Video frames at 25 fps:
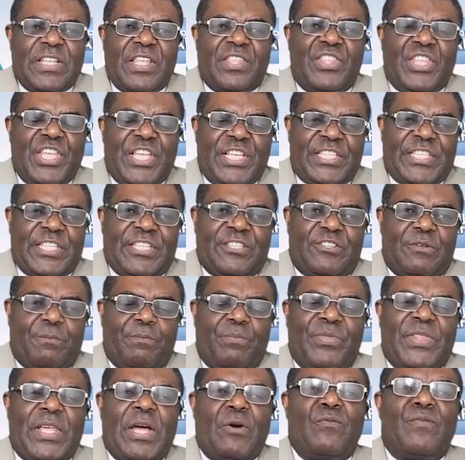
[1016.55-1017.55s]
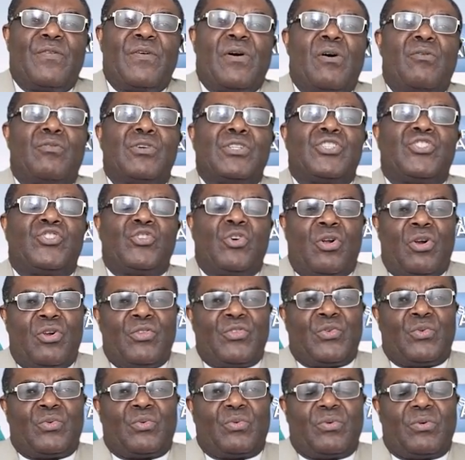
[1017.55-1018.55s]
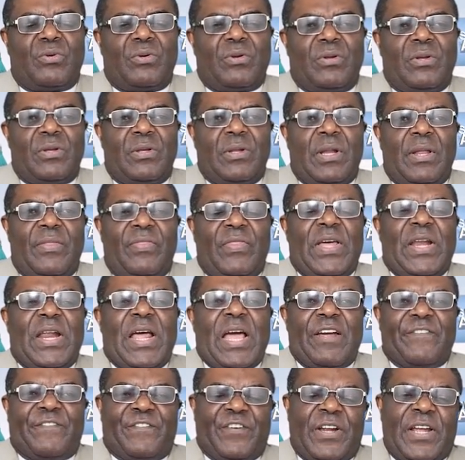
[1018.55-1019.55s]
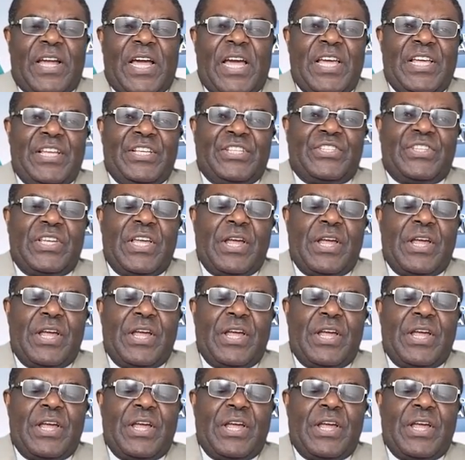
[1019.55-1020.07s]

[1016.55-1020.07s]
the thesis that we've always told you, that Africa is